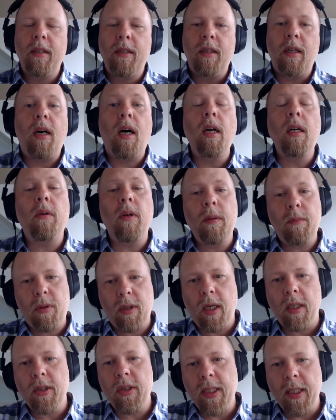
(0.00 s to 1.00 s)
ongoing
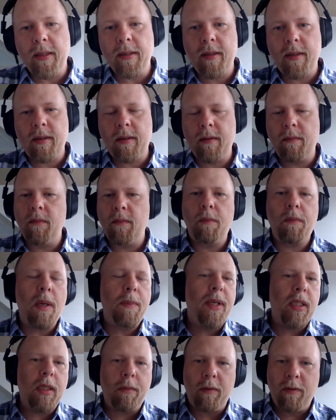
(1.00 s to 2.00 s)
projects, maybe
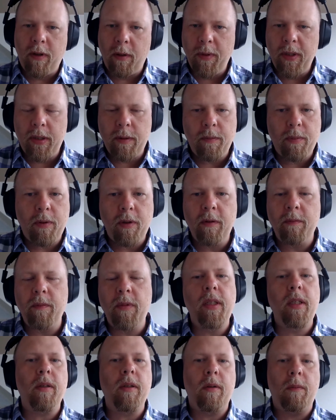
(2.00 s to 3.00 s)
it's a performance
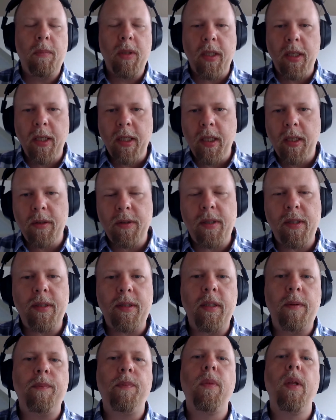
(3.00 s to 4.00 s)
improvement or building a new
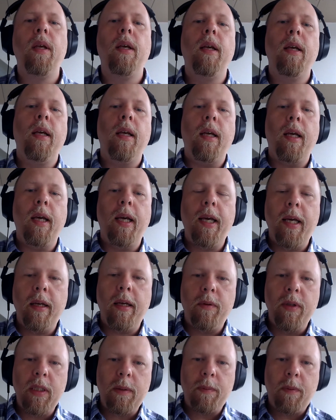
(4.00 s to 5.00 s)
system, and
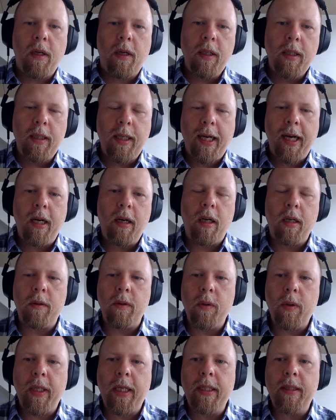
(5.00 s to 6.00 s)
responding to ad hoc
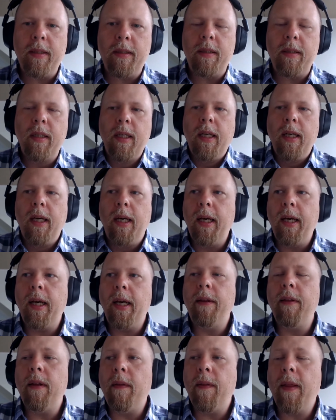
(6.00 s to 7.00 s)
requests.
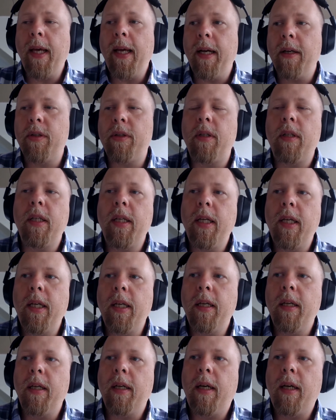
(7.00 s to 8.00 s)
And they
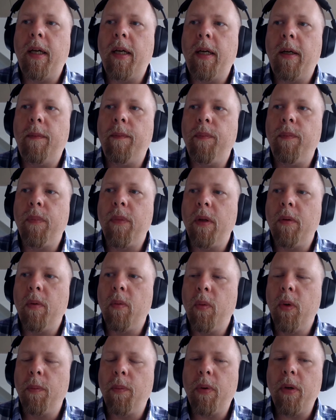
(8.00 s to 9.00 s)
actually
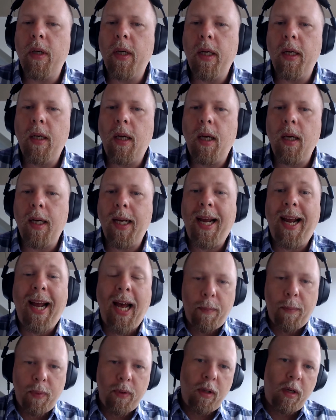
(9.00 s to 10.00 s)
will put a
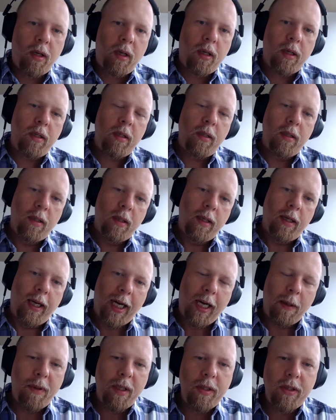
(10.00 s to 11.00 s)
cap on
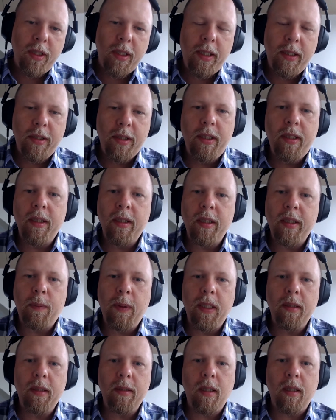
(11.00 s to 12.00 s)
how much an engineer
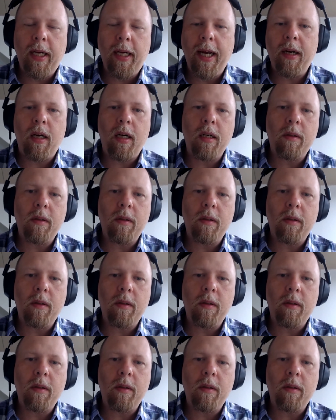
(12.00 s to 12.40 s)
spends on ad hoc